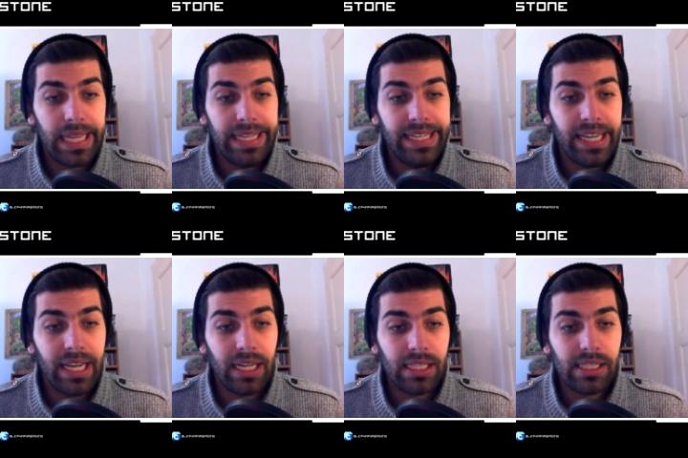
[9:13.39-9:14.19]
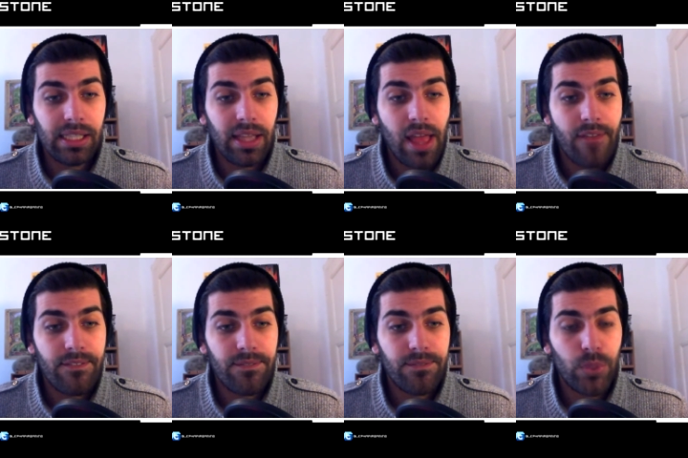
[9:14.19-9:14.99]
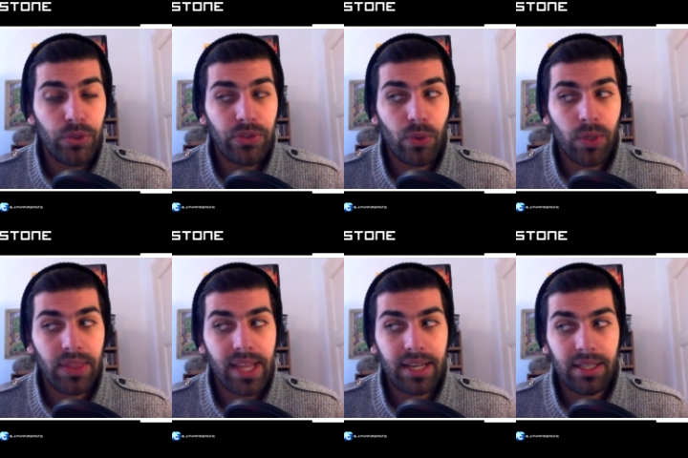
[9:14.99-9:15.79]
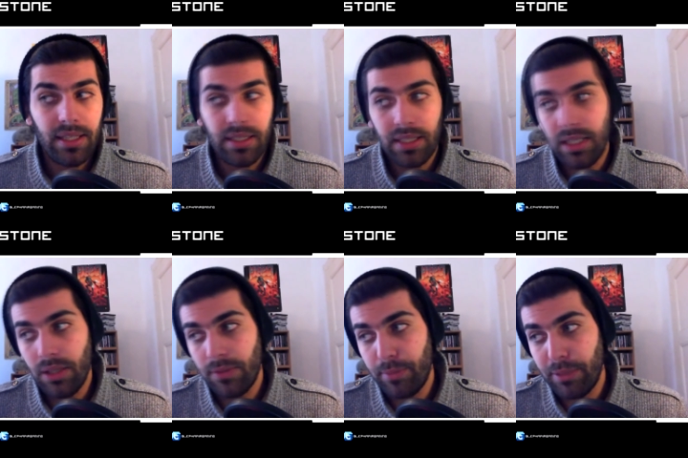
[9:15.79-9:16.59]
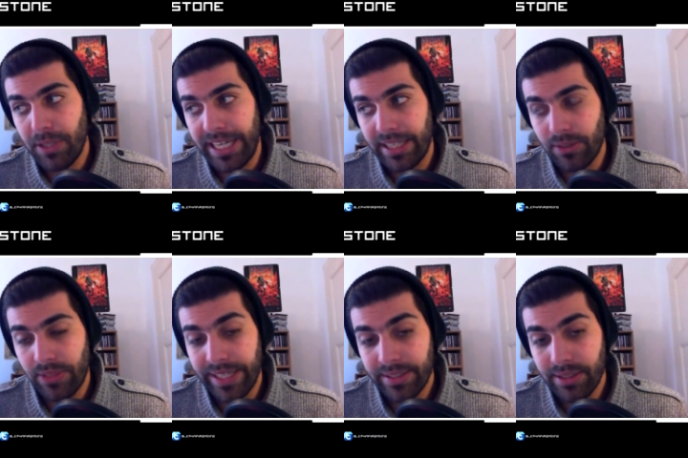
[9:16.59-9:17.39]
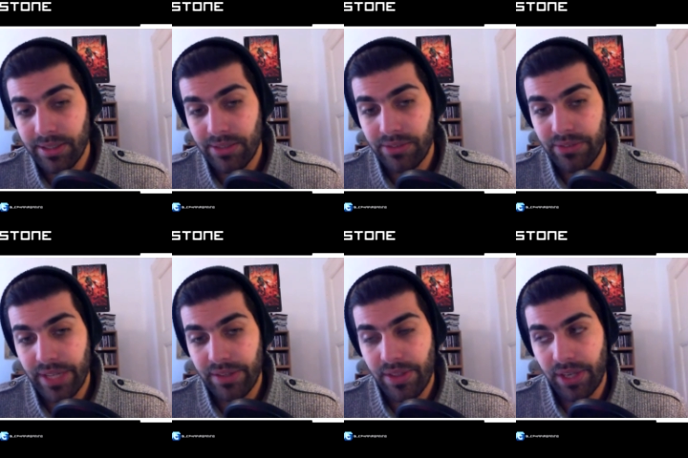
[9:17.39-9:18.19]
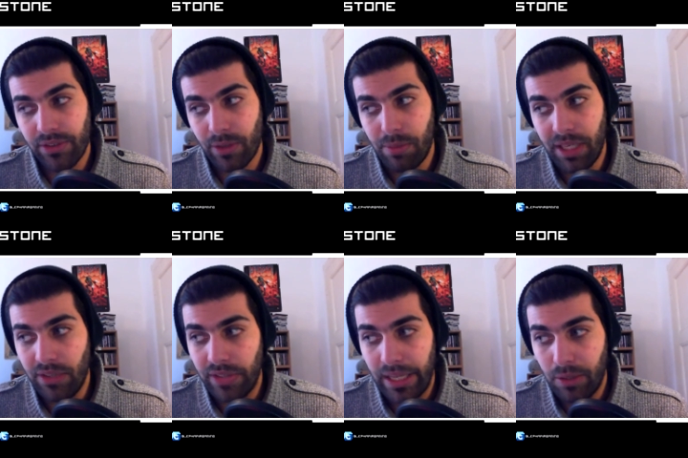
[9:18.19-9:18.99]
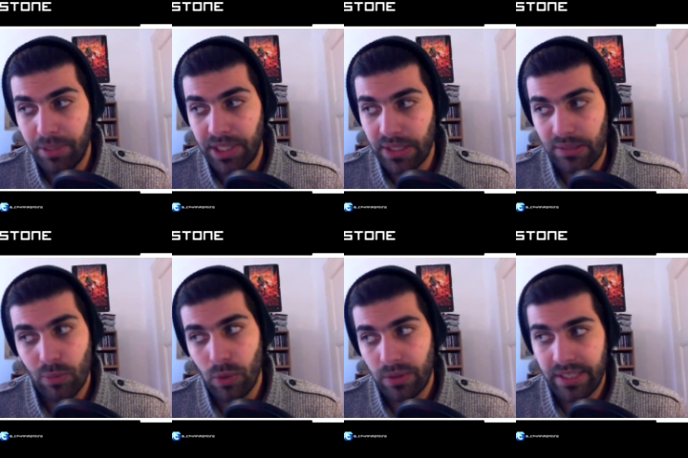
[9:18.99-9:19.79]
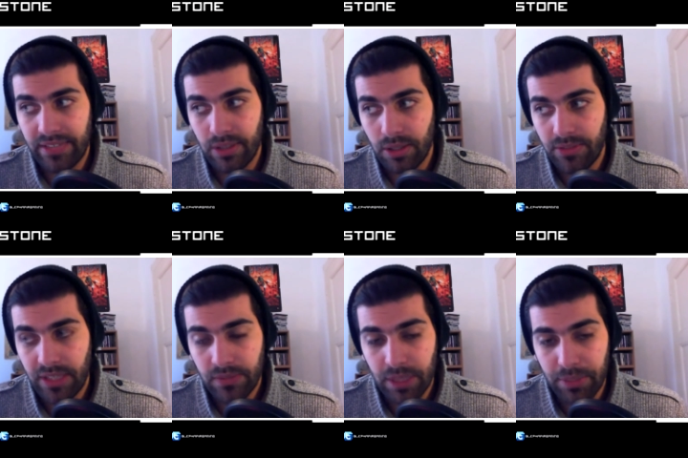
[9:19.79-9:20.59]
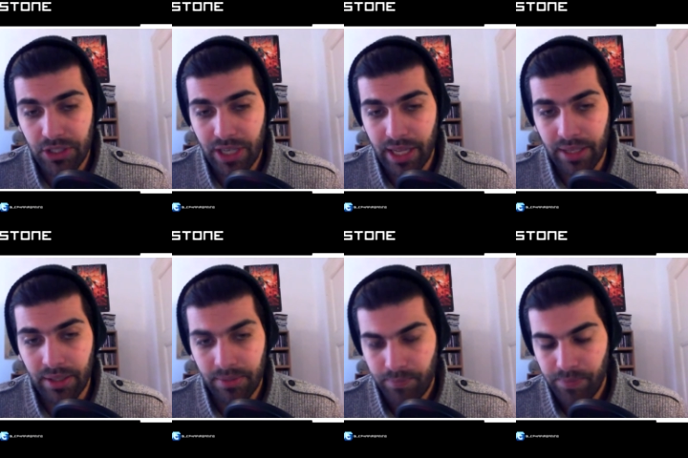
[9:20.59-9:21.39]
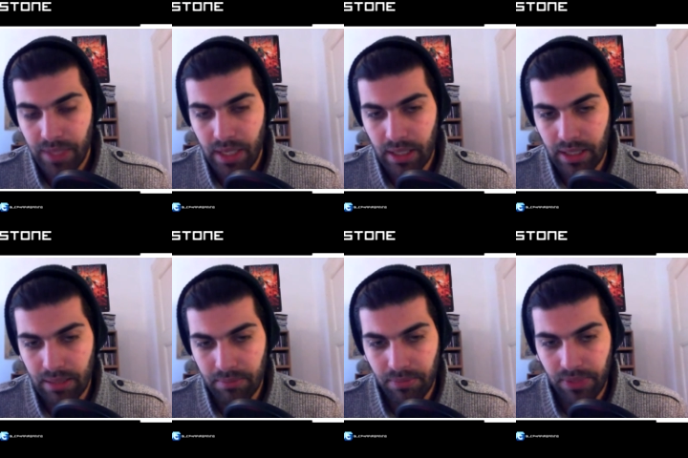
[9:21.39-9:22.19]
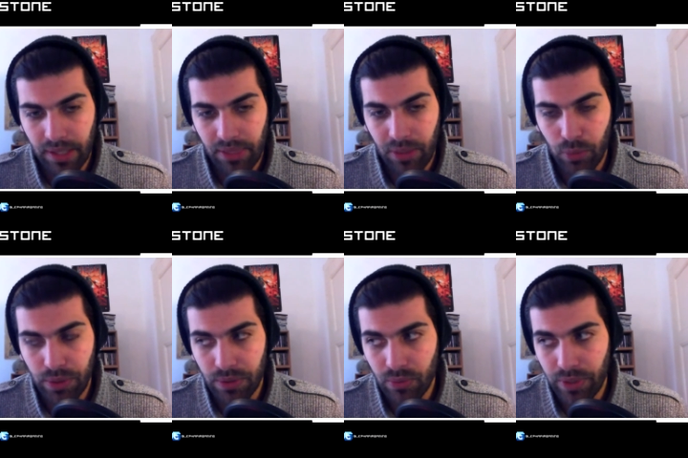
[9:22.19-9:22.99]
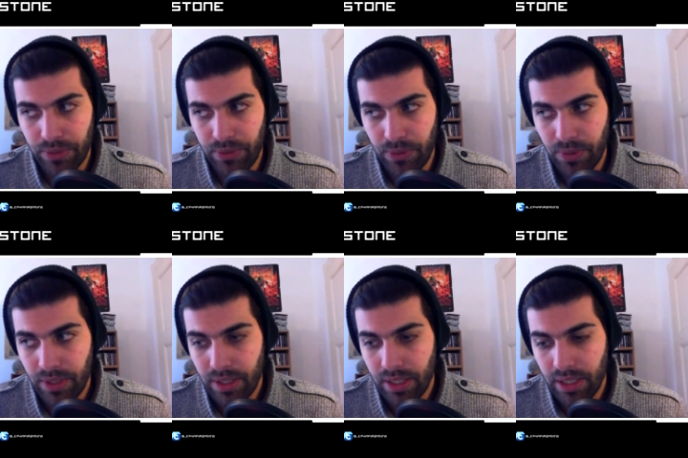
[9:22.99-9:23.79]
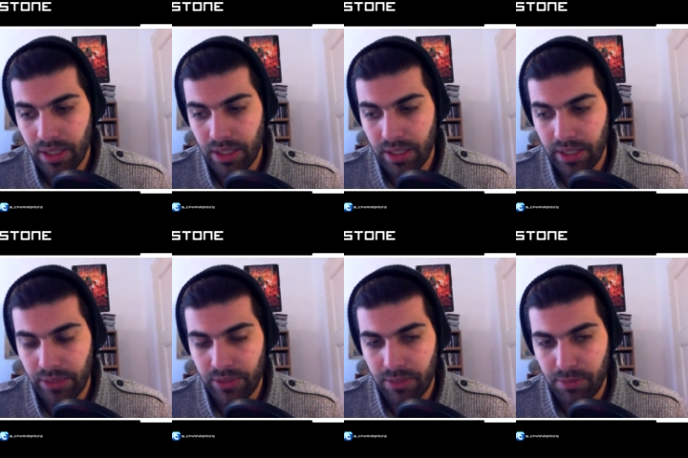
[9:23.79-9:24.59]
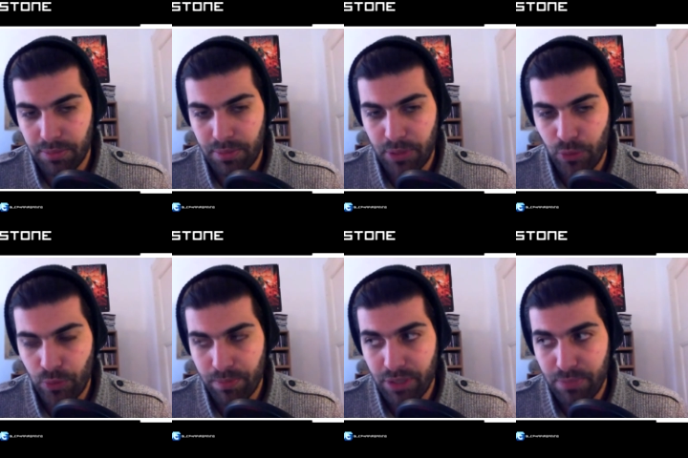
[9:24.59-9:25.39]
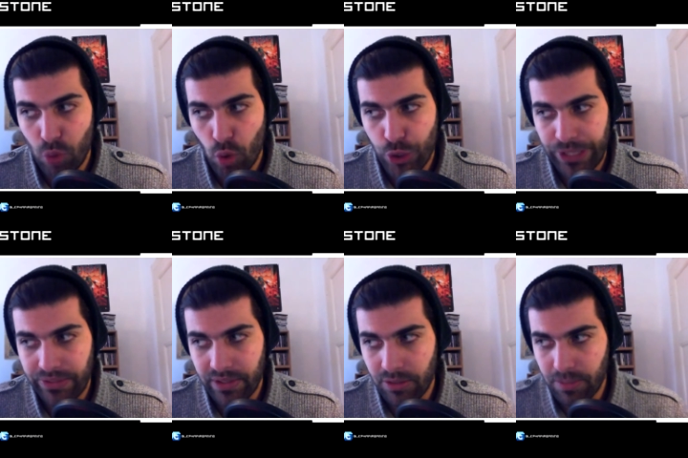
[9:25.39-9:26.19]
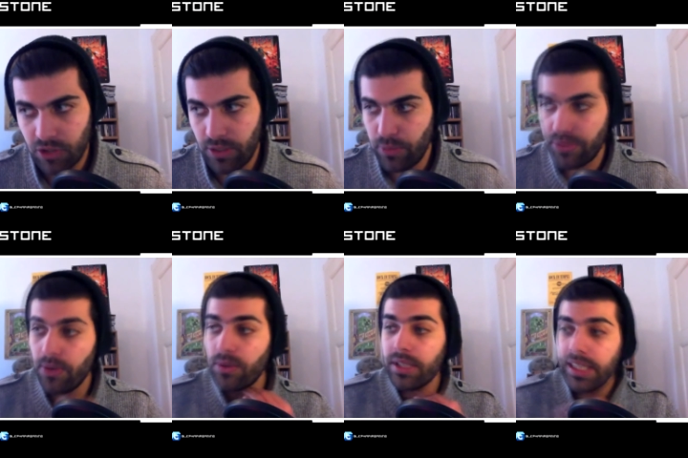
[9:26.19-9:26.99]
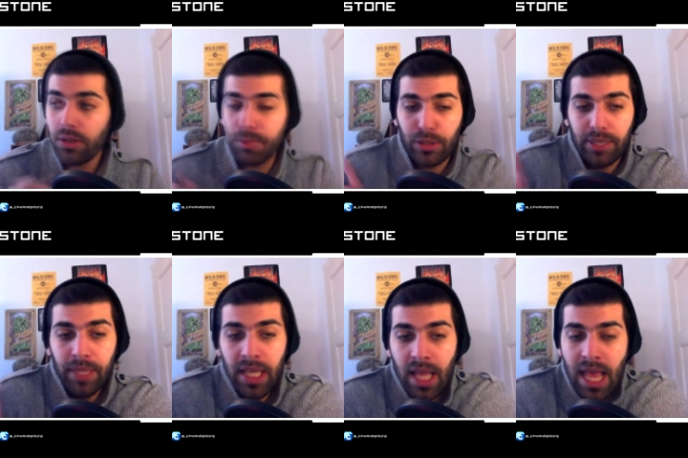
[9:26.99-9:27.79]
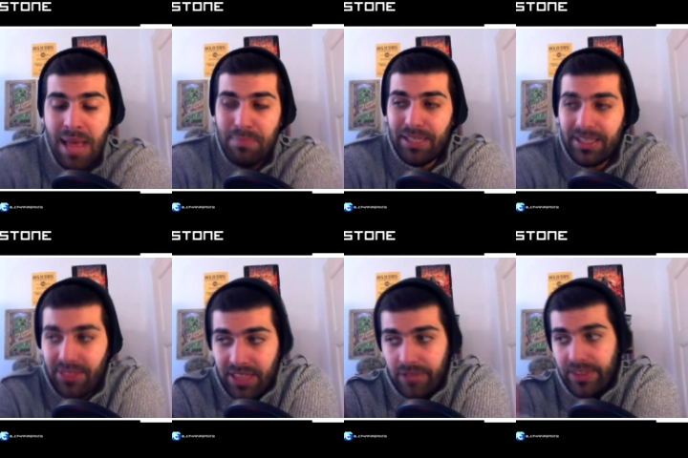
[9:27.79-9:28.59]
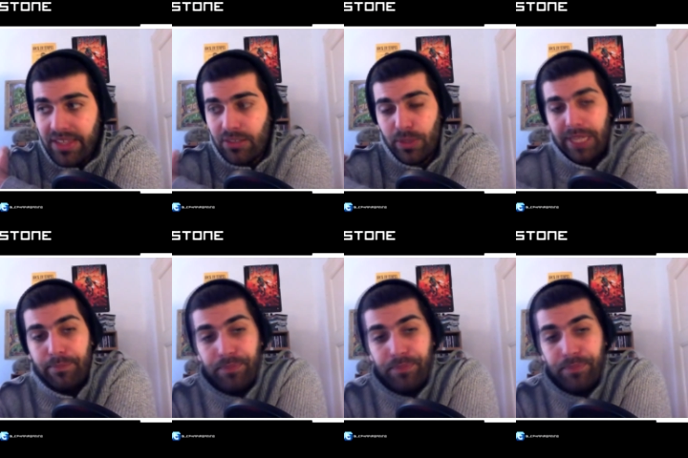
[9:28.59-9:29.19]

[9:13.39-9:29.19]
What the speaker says: yeah. First thought that a lot of people had on that card is that thing is OP as hell, because Warlock takes a lot of self-damage, and that thing will grow to incredible proportions, especially with your hero power. But think of it this way.